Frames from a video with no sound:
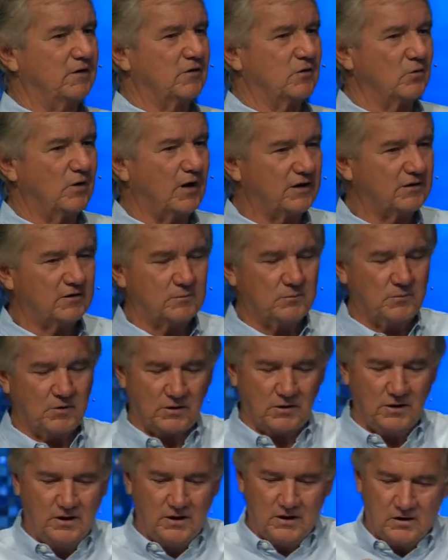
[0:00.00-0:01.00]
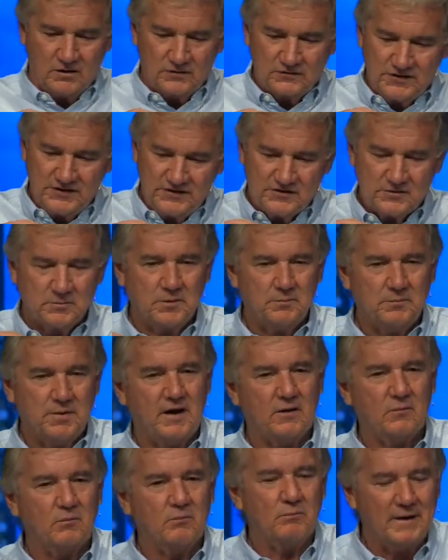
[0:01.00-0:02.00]
correct them or, or teach them
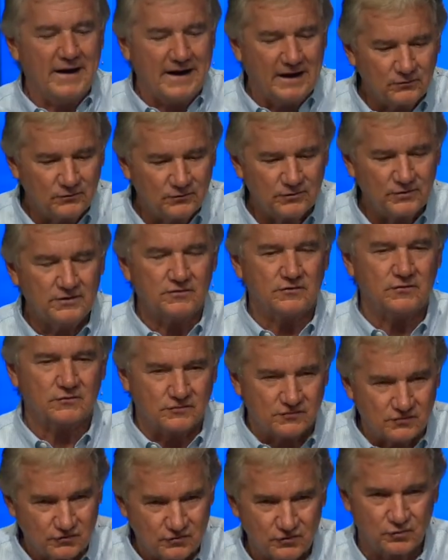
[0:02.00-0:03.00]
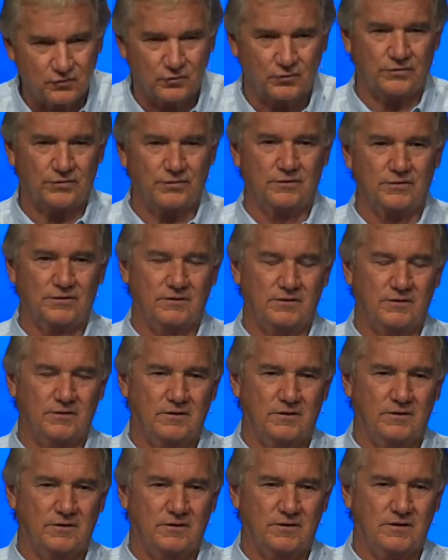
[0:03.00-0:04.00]
about boundaries or truth.
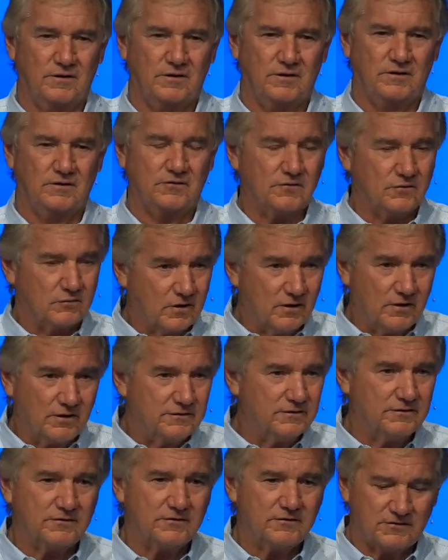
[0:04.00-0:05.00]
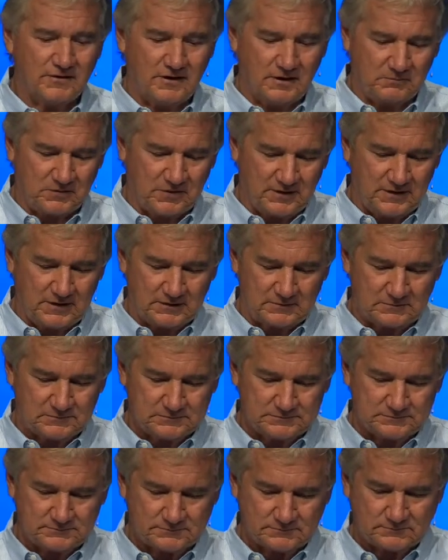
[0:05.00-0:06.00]
And so God does the same thing.
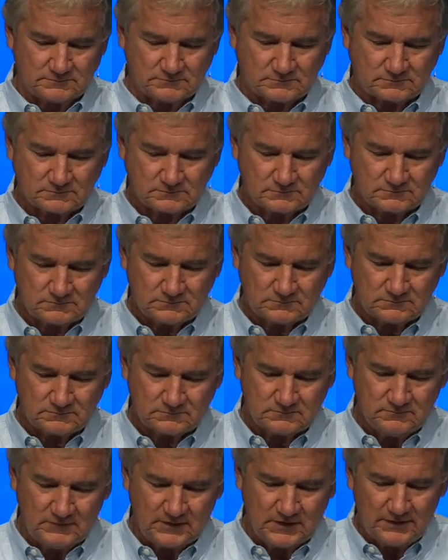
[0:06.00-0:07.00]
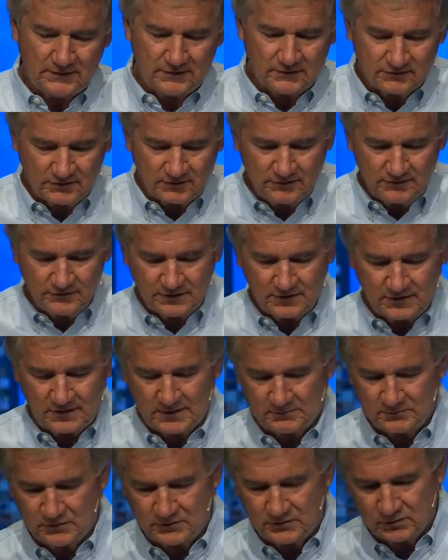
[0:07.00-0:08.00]
And there's other
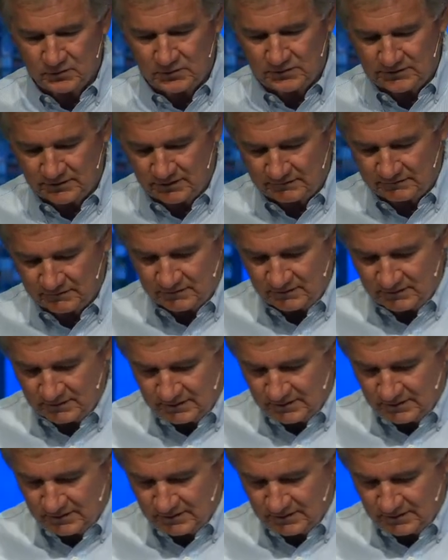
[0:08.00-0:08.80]
times we suffer